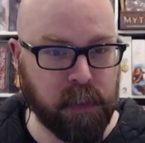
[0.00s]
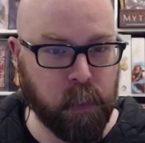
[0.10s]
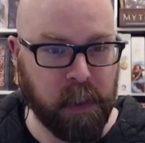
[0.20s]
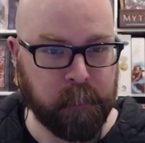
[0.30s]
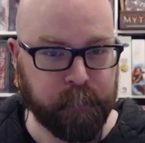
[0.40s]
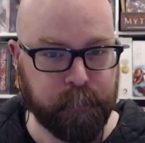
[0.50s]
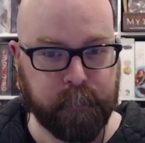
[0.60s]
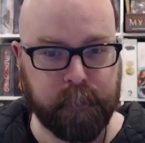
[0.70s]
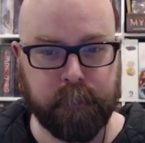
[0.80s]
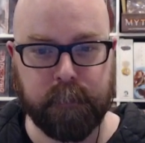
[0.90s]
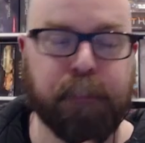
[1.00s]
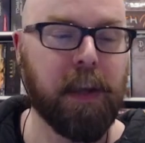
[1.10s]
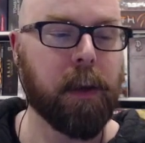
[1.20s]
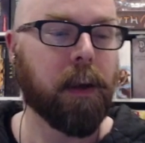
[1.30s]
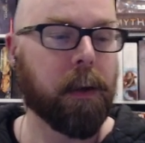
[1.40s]
one.
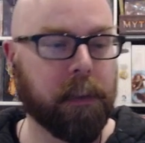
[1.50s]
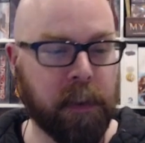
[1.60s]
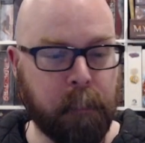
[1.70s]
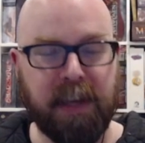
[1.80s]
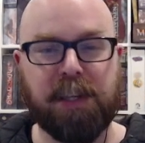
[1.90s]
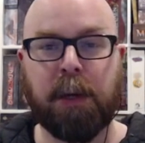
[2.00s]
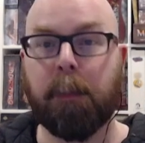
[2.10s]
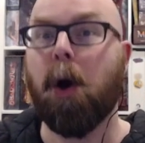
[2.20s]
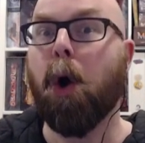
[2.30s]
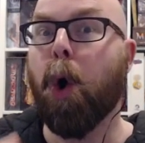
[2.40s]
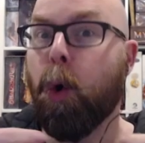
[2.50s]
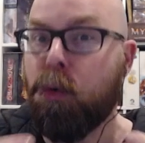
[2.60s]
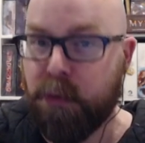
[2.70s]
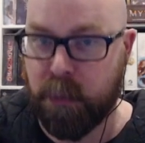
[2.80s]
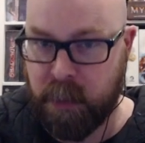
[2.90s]
The Mix It Up
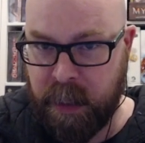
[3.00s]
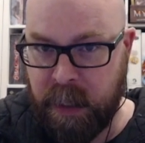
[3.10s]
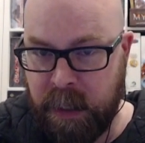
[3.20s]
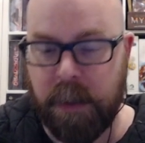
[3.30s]
overlay